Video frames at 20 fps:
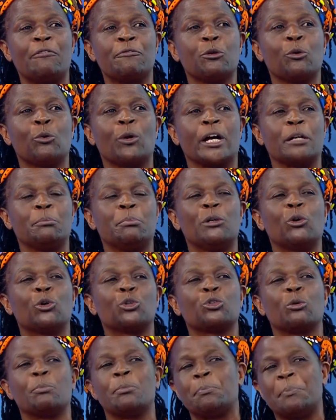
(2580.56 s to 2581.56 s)
few can be
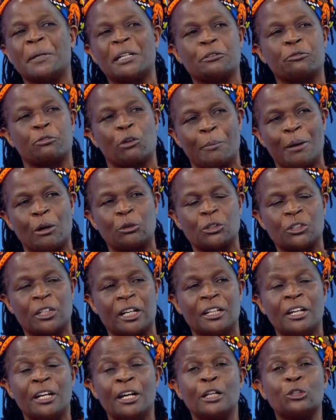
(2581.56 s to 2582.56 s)
also be picked from
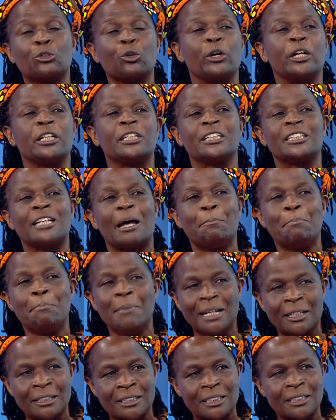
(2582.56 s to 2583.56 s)
outside. So it is a
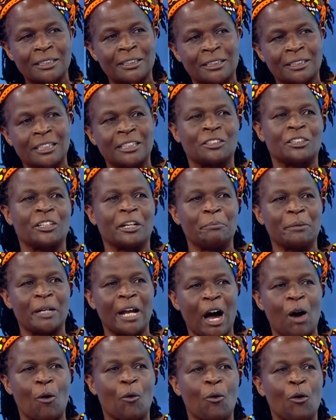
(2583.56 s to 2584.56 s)
mixed system
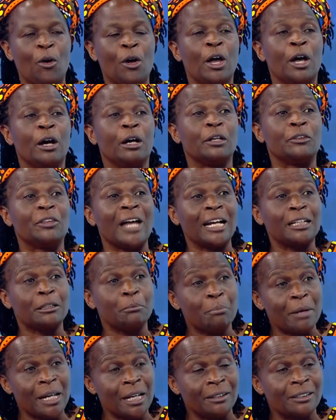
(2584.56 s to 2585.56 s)
now. That
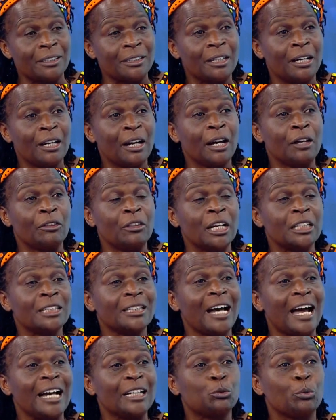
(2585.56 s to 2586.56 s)
means these
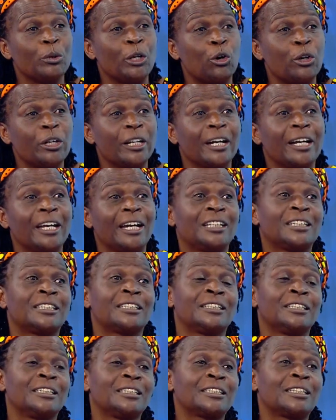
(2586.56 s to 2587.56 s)
guys will only
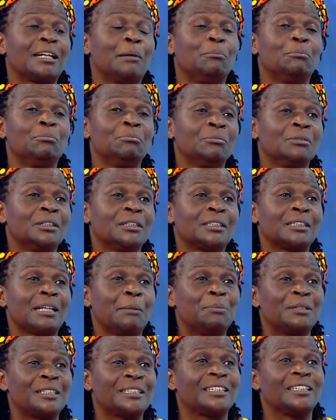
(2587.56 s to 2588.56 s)
get some
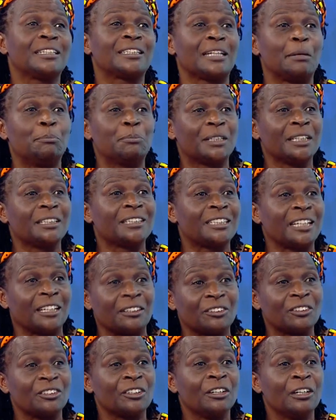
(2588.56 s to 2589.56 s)

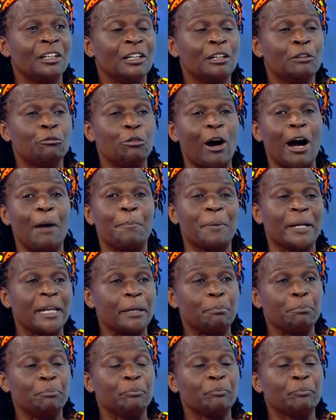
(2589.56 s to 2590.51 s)
subsistence for upkeep.